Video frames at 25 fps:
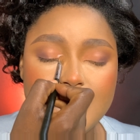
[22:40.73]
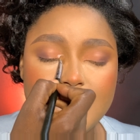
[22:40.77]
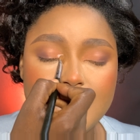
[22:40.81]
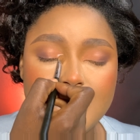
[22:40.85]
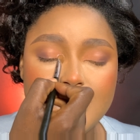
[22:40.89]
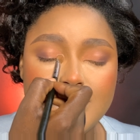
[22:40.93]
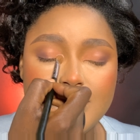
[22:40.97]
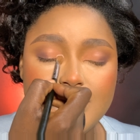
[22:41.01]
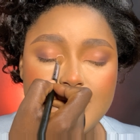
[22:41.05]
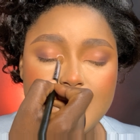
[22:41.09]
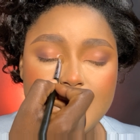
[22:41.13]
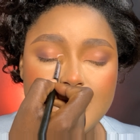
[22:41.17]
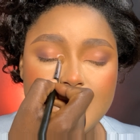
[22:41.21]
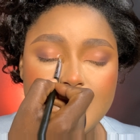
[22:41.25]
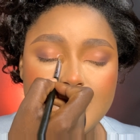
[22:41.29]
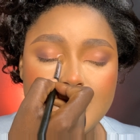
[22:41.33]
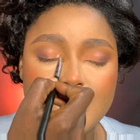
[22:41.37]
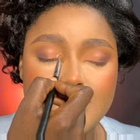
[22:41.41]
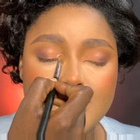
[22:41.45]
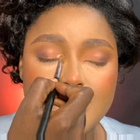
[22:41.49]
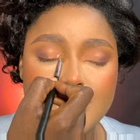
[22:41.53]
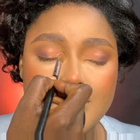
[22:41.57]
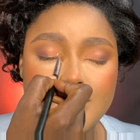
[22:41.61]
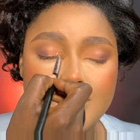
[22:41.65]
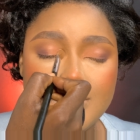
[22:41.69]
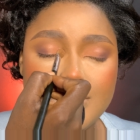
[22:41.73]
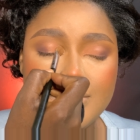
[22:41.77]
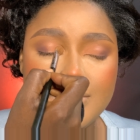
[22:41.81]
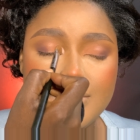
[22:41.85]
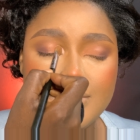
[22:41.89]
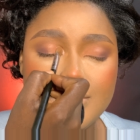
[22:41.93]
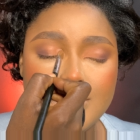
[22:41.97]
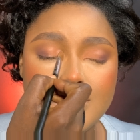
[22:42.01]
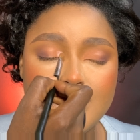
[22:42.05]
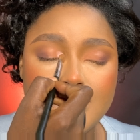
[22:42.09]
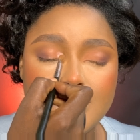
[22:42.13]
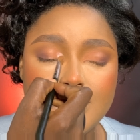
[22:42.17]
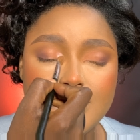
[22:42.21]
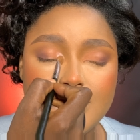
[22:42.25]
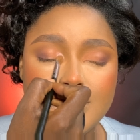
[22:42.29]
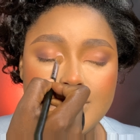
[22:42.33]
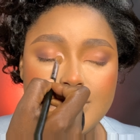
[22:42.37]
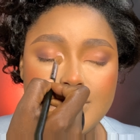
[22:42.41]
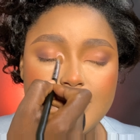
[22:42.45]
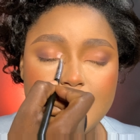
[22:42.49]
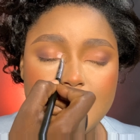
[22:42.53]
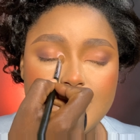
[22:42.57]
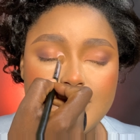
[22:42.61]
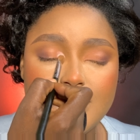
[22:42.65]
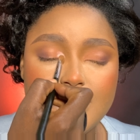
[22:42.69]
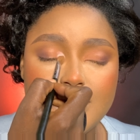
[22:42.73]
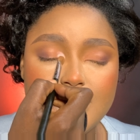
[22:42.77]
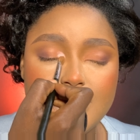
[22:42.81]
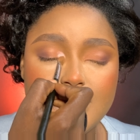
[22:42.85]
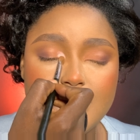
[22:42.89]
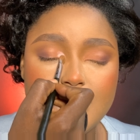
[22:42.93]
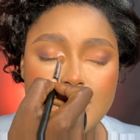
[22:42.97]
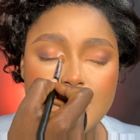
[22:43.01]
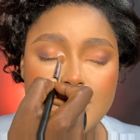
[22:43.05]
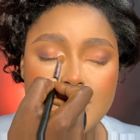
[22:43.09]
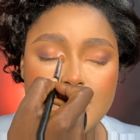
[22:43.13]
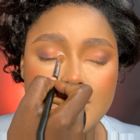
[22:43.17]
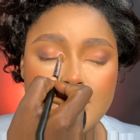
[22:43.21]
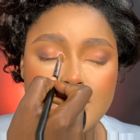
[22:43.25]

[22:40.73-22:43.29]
So I went in again to use